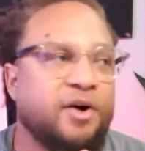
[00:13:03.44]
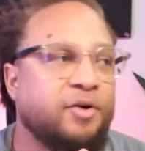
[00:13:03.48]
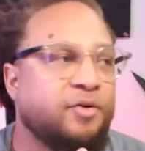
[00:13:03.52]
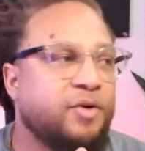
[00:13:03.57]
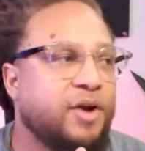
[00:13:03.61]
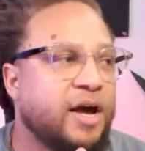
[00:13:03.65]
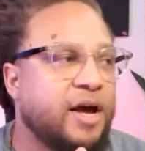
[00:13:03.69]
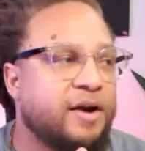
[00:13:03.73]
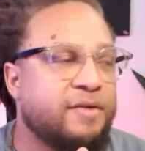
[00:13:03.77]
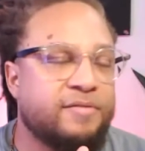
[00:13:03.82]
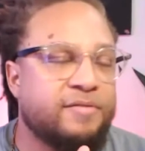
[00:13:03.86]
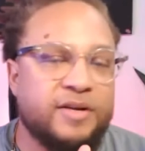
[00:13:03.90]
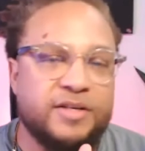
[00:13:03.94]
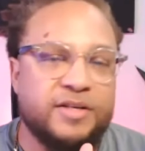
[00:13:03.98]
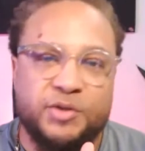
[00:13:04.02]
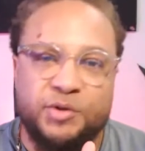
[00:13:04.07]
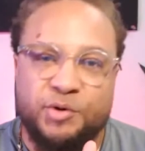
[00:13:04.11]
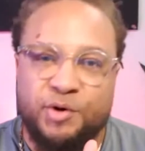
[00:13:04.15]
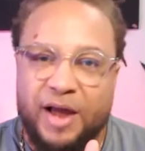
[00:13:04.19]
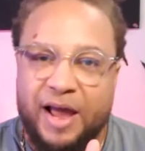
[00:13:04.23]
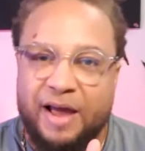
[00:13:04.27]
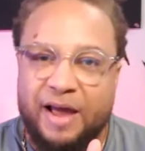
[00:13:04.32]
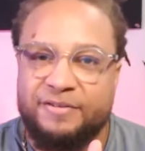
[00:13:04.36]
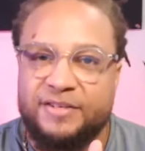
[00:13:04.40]
none of us who
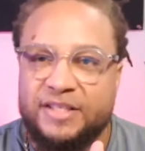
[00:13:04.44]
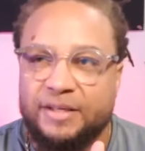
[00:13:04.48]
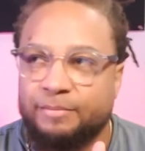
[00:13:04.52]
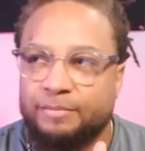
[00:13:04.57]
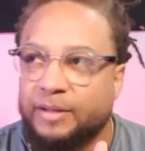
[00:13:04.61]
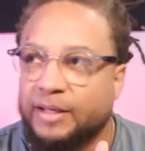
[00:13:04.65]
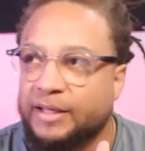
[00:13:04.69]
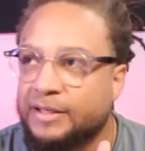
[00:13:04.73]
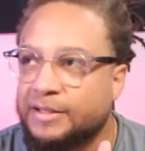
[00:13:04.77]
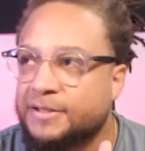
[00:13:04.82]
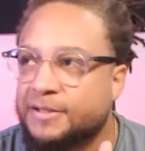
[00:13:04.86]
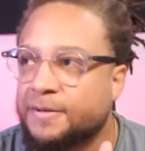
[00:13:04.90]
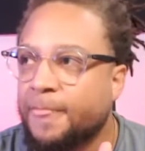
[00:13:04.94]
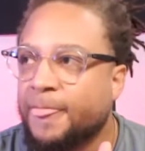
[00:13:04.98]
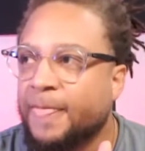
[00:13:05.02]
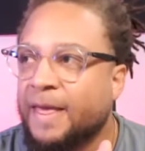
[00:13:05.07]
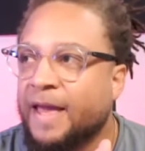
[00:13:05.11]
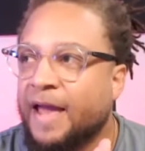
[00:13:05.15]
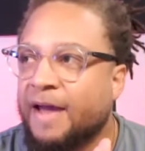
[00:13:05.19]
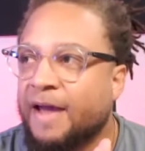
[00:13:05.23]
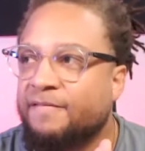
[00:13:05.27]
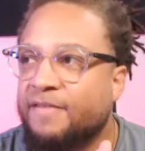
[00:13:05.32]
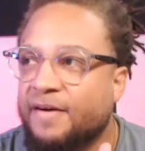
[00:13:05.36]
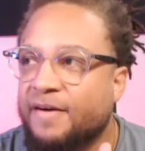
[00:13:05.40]
have siblings
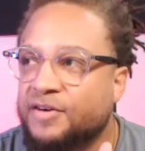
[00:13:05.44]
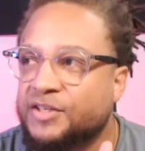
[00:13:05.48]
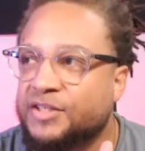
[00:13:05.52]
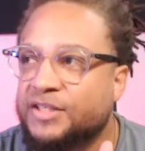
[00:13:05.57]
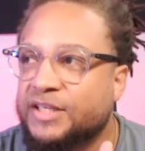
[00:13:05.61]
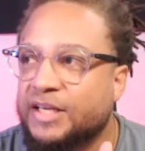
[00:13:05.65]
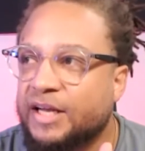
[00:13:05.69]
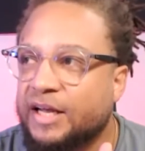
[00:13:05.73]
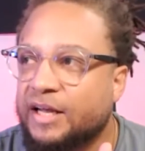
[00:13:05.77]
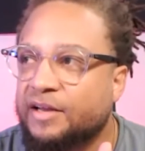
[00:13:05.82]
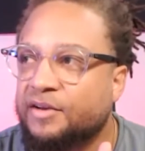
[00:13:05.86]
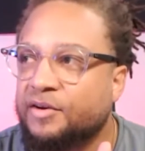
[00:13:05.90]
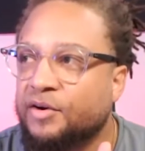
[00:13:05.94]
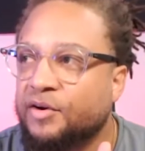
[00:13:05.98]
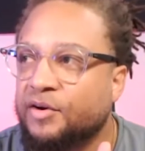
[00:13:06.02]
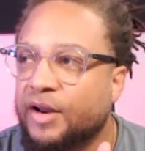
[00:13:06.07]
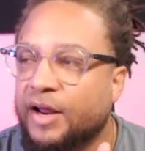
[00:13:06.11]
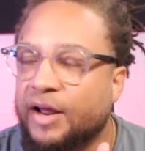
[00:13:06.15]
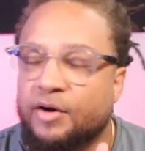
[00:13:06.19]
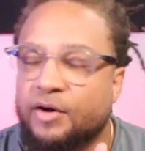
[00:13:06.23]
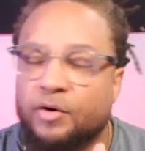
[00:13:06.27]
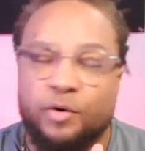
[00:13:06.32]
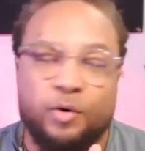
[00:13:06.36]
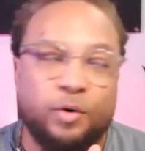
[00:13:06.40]
have ever,
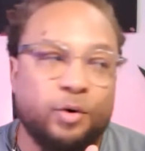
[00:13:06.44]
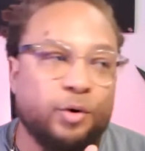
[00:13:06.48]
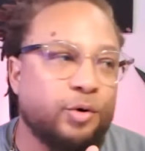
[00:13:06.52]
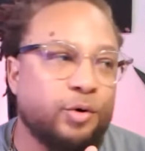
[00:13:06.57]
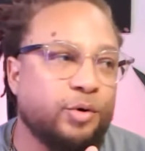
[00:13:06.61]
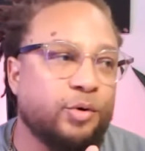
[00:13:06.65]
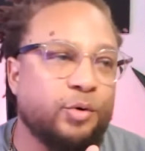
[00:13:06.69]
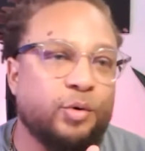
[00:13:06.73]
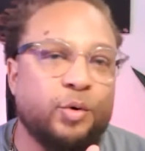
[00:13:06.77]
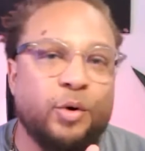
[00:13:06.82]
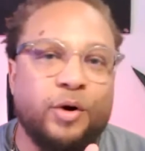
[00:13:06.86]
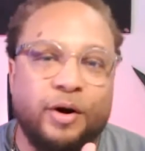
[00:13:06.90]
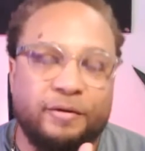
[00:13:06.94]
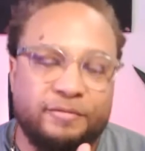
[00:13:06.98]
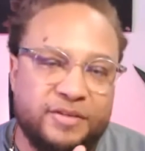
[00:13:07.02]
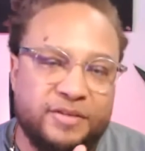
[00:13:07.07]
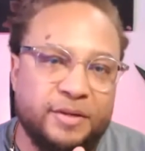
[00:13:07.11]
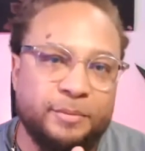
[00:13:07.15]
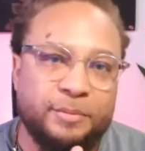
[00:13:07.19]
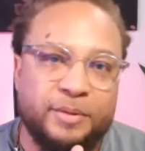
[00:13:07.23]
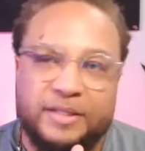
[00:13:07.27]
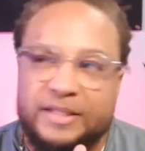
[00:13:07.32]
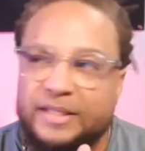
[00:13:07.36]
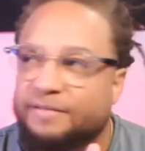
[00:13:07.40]
or who have
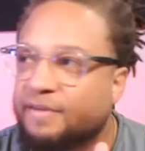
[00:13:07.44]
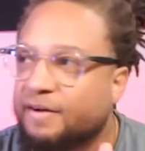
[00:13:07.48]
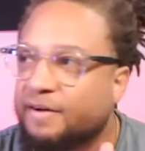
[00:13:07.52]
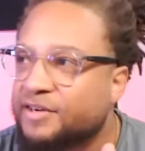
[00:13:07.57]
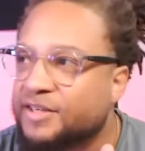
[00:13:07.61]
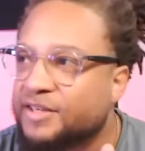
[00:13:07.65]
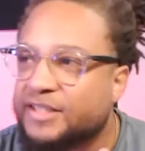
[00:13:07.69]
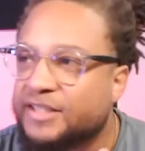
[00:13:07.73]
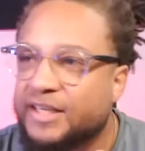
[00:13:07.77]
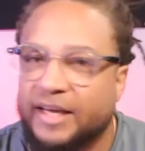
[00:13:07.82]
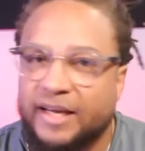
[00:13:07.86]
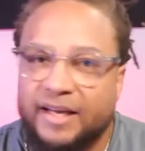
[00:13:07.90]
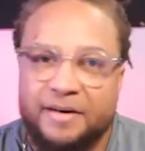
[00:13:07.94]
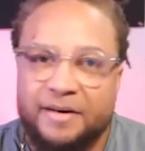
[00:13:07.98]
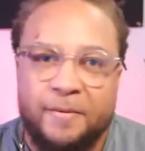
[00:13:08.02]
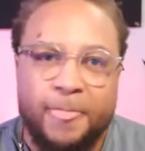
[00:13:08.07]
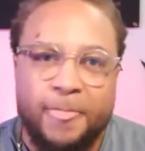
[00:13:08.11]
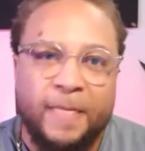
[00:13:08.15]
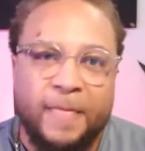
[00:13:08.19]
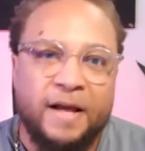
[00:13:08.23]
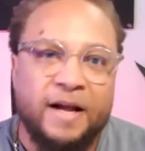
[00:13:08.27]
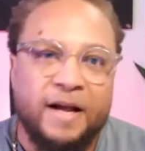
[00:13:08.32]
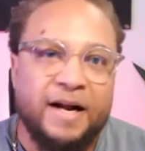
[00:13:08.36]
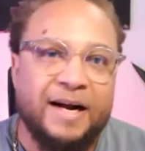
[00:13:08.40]
siblings have ever said
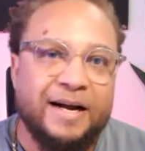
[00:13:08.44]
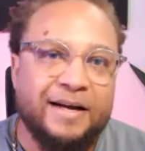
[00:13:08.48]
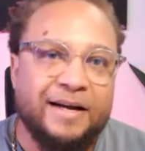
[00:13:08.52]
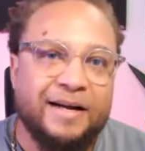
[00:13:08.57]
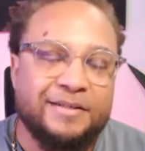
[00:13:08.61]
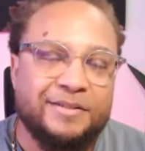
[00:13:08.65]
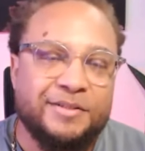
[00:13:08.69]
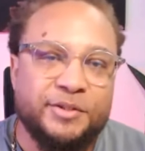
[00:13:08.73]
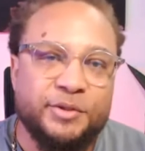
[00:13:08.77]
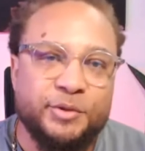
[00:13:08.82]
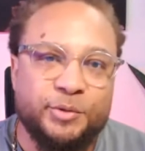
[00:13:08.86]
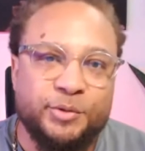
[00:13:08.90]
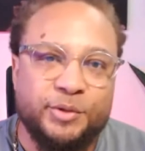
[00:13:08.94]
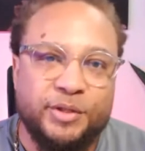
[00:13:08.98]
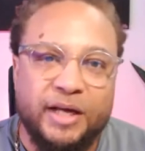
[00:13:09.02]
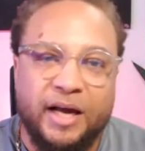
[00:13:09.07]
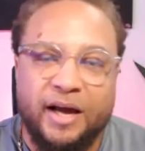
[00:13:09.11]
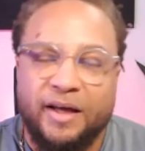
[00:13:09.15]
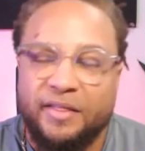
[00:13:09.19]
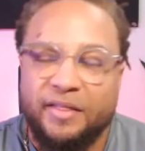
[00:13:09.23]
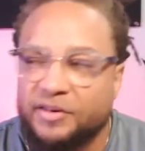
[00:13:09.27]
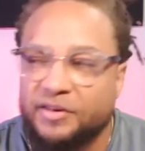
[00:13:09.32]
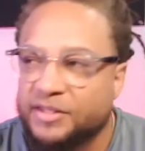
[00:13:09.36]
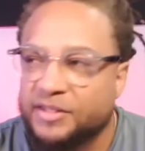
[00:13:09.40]
uh, to the
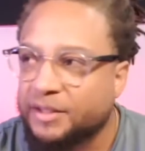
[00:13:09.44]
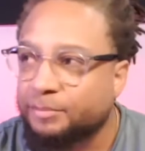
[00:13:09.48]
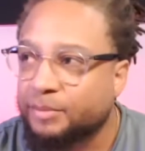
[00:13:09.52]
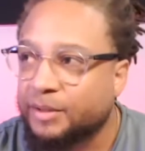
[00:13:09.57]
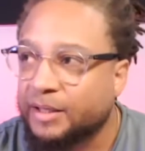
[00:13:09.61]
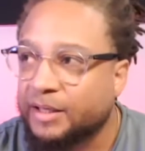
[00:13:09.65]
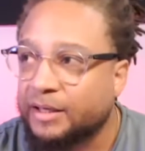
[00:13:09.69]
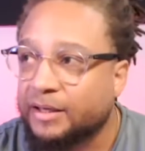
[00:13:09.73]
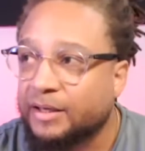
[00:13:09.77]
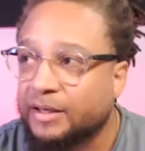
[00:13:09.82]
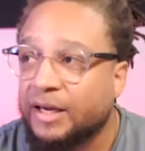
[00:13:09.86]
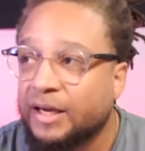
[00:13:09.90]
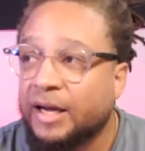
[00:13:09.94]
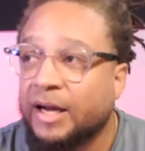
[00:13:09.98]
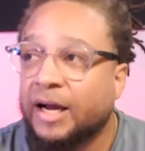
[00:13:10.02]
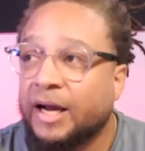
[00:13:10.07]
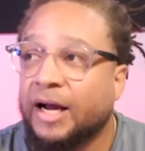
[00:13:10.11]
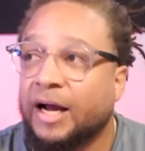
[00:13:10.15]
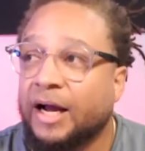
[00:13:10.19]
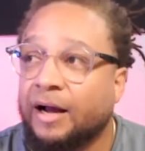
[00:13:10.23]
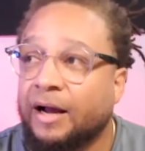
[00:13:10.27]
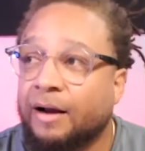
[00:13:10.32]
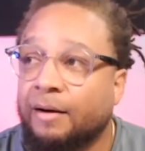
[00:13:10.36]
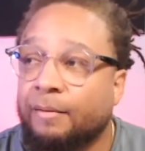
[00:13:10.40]
other sibling,
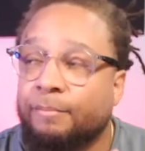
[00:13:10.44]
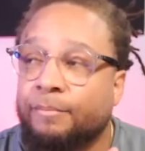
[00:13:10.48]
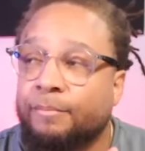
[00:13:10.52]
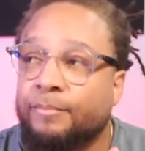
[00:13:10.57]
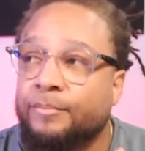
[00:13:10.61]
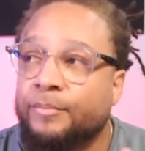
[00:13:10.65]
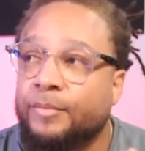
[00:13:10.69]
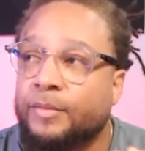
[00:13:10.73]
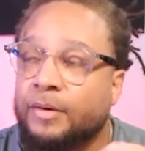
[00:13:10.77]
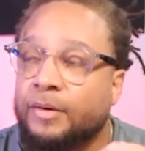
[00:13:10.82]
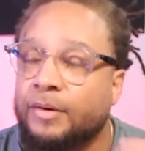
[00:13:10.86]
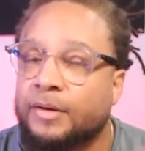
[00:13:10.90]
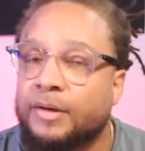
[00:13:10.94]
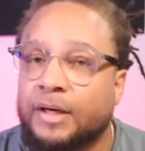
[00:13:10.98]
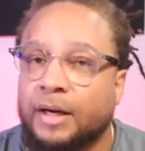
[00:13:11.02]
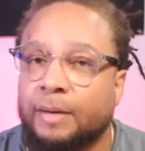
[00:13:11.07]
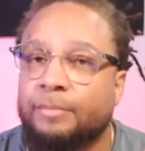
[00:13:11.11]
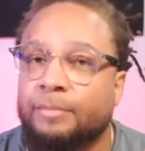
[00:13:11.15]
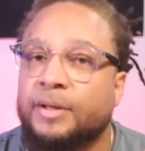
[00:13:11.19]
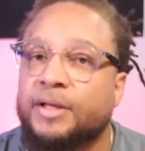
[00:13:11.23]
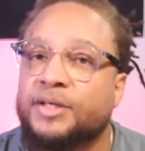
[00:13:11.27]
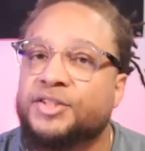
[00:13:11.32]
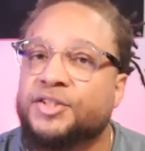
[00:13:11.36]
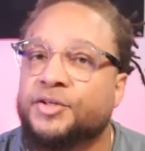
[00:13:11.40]
um,
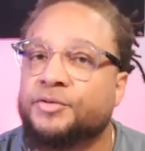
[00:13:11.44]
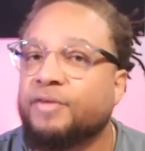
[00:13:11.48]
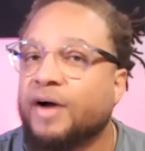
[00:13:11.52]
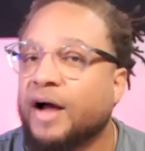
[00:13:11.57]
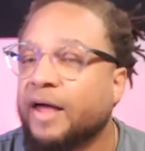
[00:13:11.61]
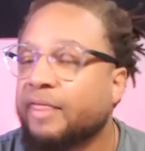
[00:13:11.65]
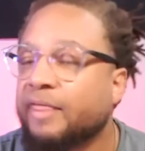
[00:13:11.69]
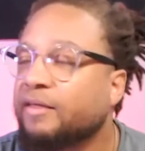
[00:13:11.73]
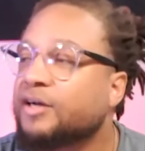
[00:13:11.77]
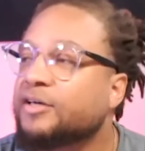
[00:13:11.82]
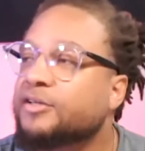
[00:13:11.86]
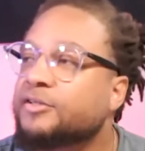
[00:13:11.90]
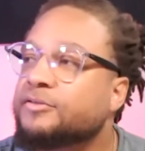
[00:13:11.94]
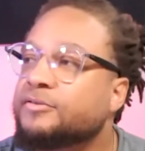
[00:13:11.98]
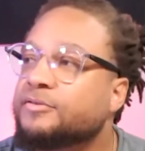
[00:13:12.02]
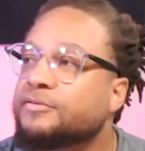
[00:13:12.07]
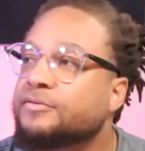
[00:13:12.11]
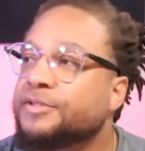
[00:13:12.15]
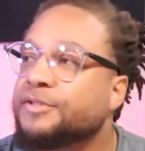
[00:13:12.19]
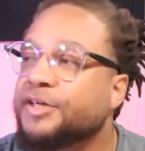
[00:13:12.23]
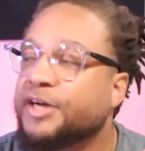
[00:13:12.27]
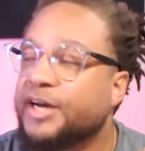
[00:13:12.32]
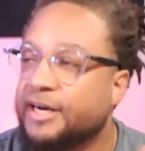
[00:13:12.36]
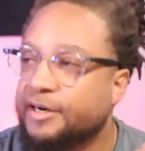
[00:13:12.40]
"Come get your father,
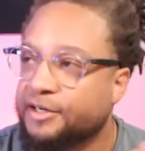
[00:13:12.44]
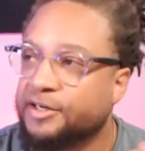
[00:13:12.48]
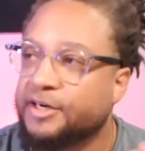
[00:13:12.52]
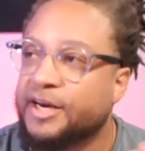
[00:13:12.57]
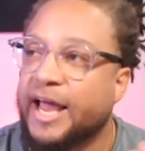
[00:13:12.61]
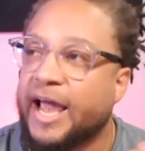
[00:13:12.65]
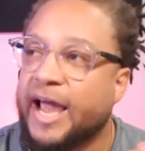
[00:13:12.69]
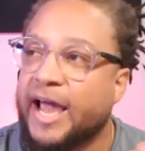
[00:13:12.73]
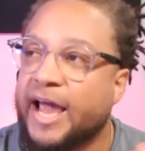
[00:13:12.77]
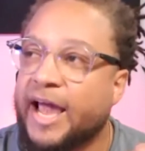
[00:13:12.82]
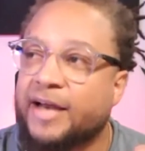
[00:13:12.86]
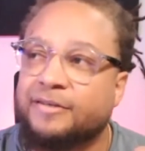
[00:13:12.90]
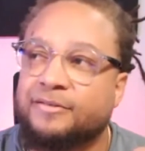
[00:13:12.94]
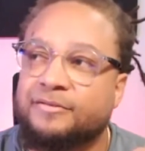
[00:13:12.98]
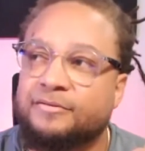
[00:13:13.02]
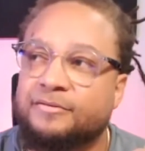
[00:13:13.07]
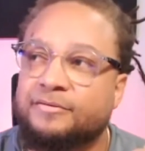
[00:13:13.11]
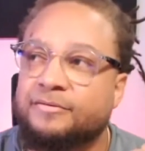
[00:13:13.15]
your, your dad.